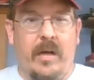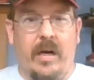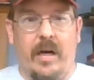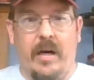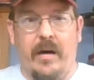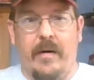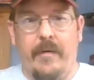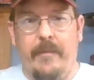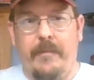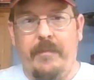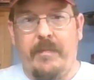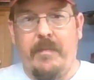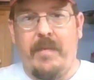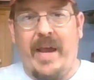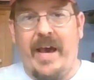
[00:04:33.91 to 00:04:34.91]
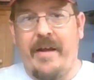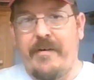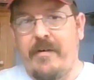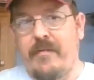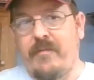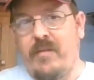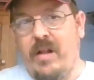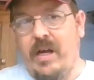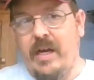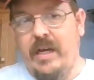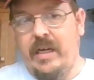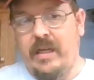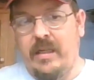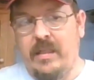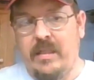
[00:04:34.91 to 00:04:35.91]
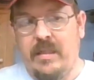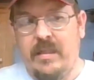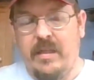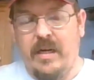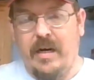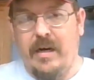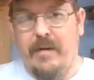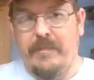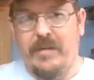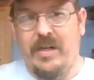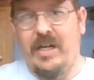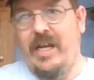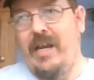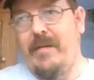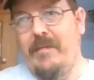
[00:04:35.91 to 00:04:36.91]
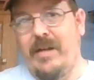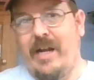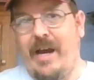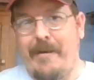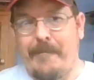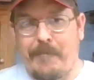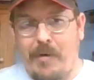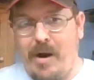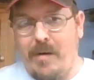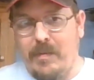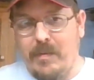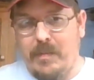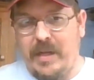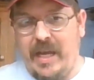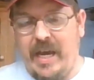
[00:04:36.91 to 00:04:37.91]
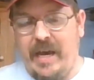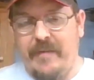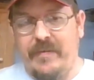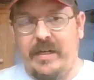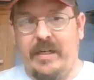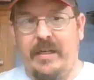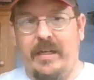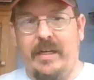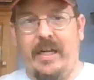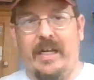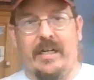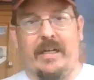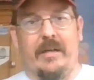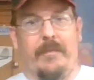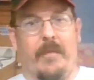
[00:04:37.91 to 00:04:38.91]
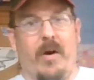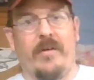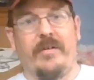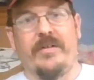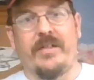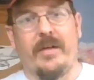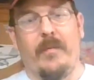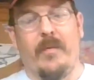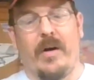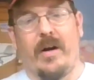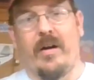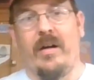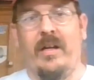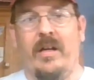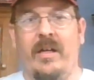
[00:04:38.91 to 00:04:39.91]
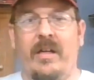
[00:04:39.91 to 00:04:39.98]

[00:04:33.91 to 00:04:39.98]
uh, pattern flying, you name it. I probably have it in the barn somewhere,